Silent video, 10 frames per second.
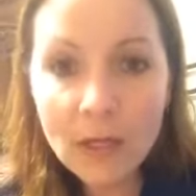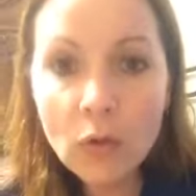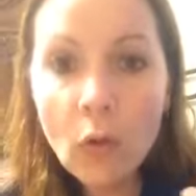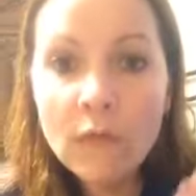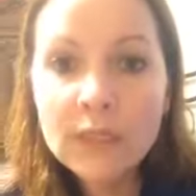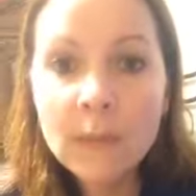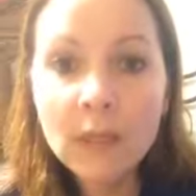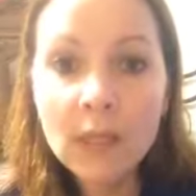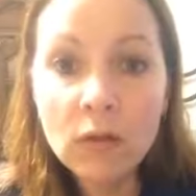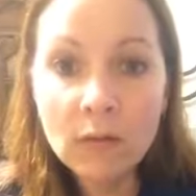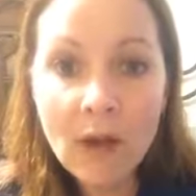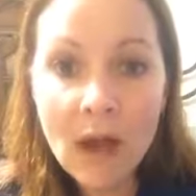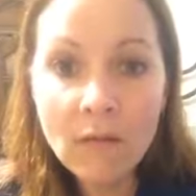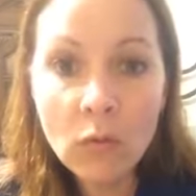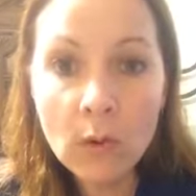overstimulate your
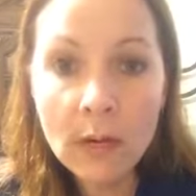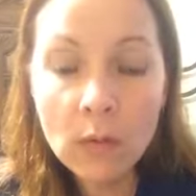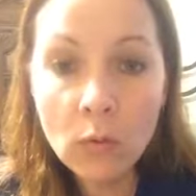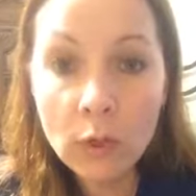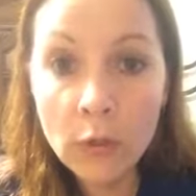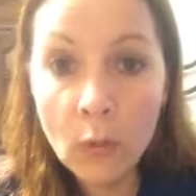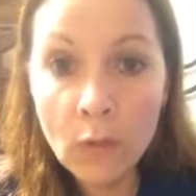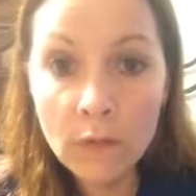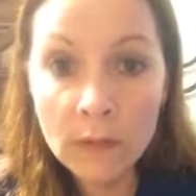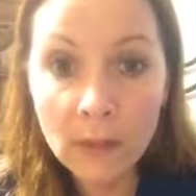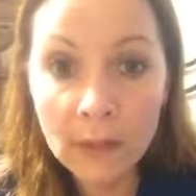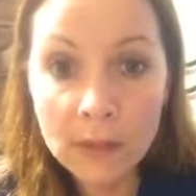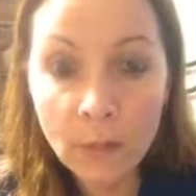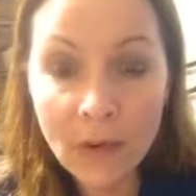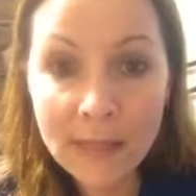thyroid, or you
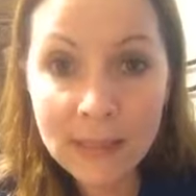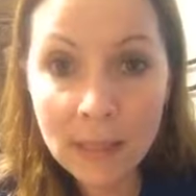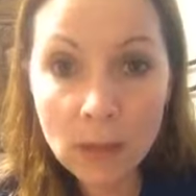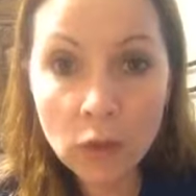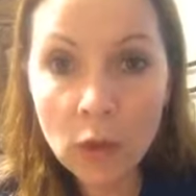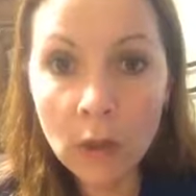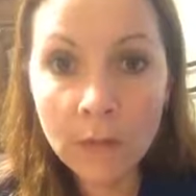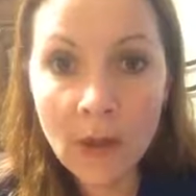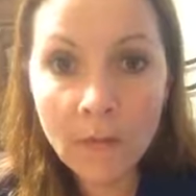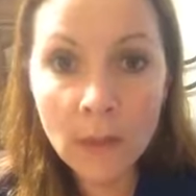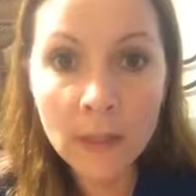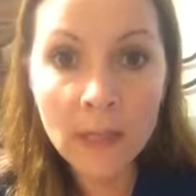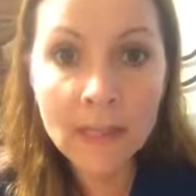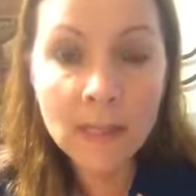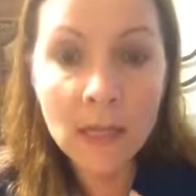suppress it, your thyroid
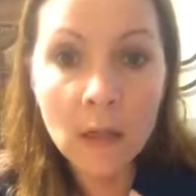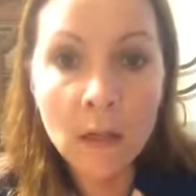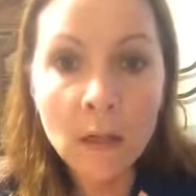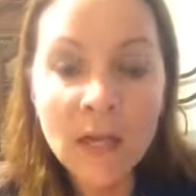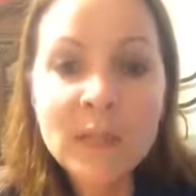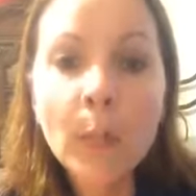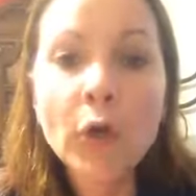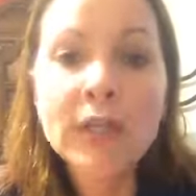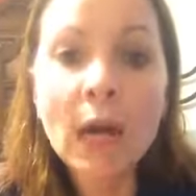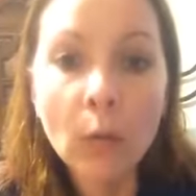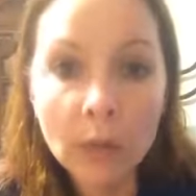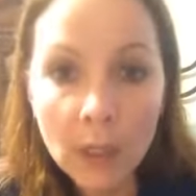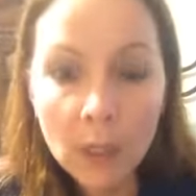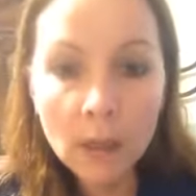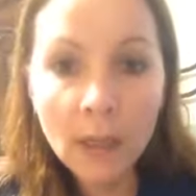gets burnt out.
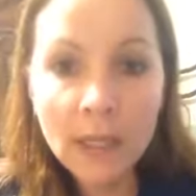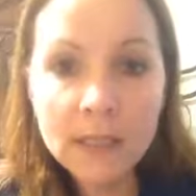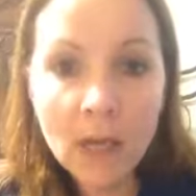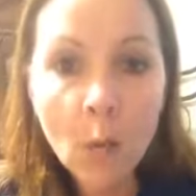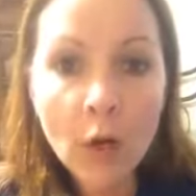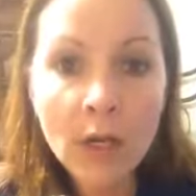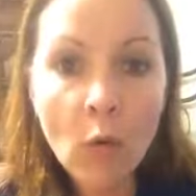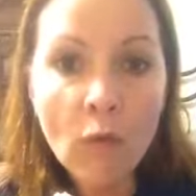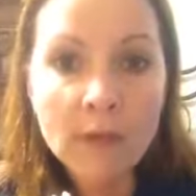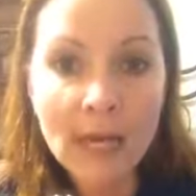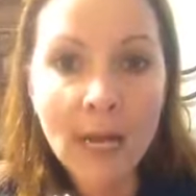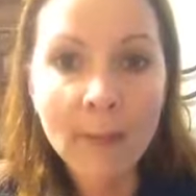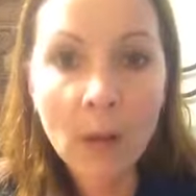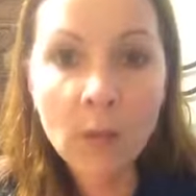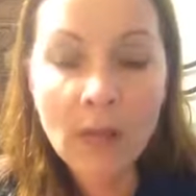Like, it's like working
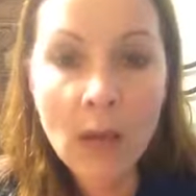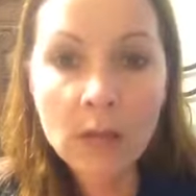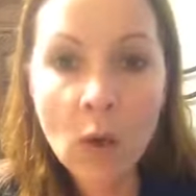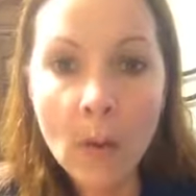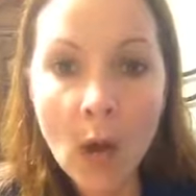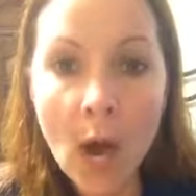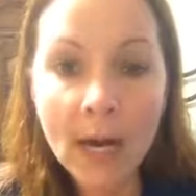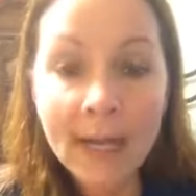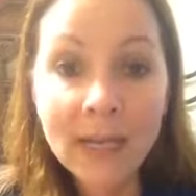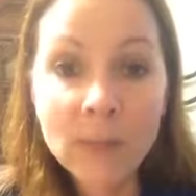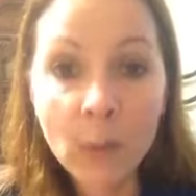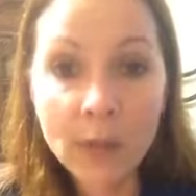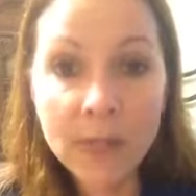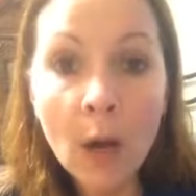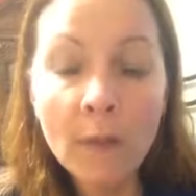overtime. Like, what the hell's going on? And it gets
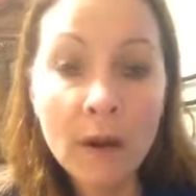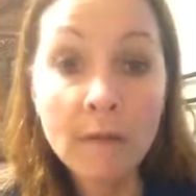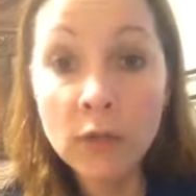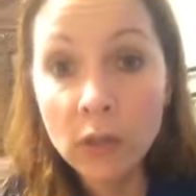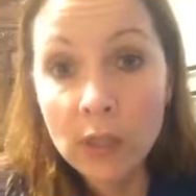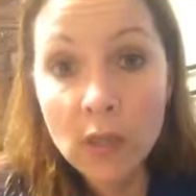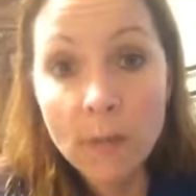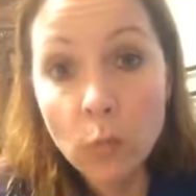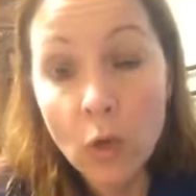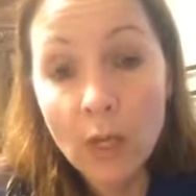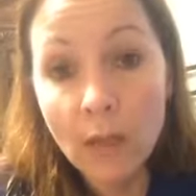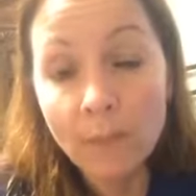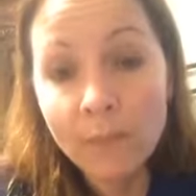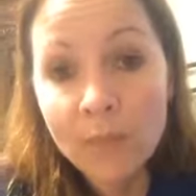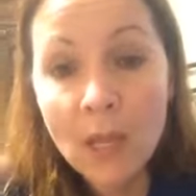burnt out, and then eventually it stops
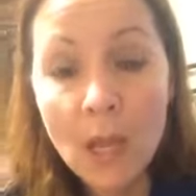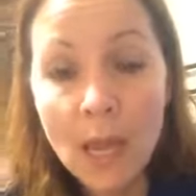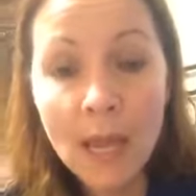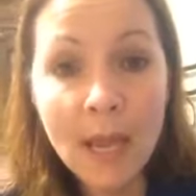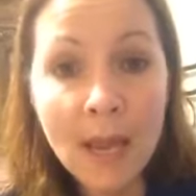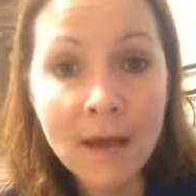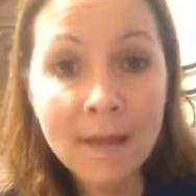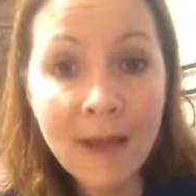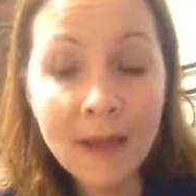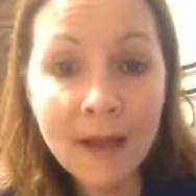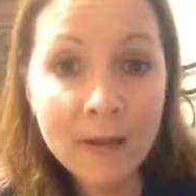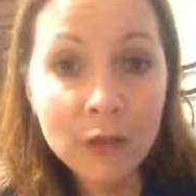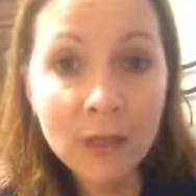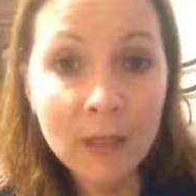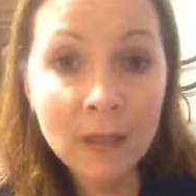working. And that can
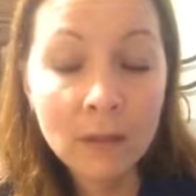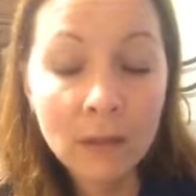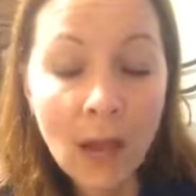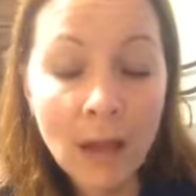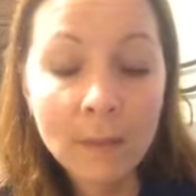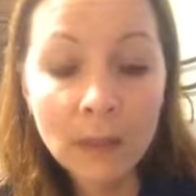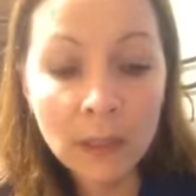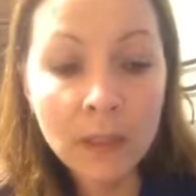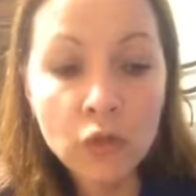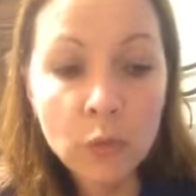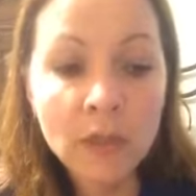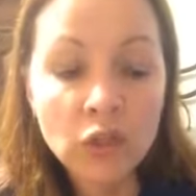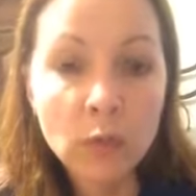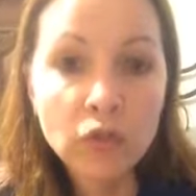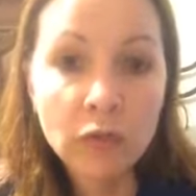actually lead you
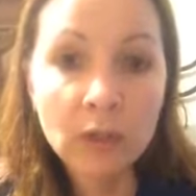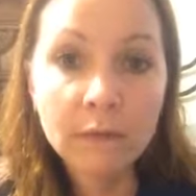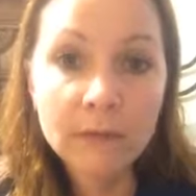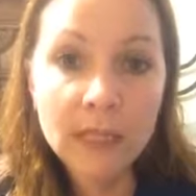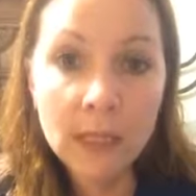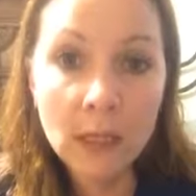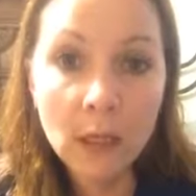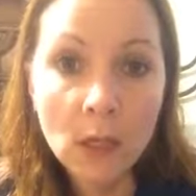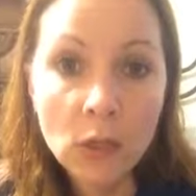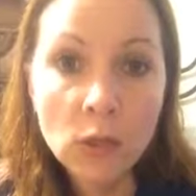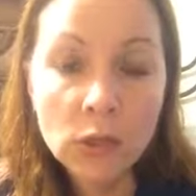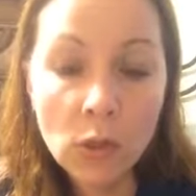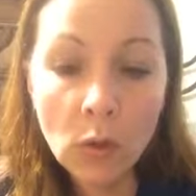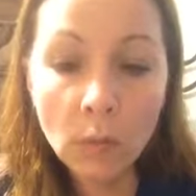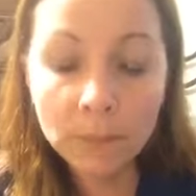into adrenal fatigue.
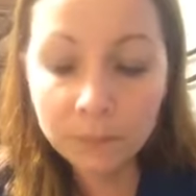So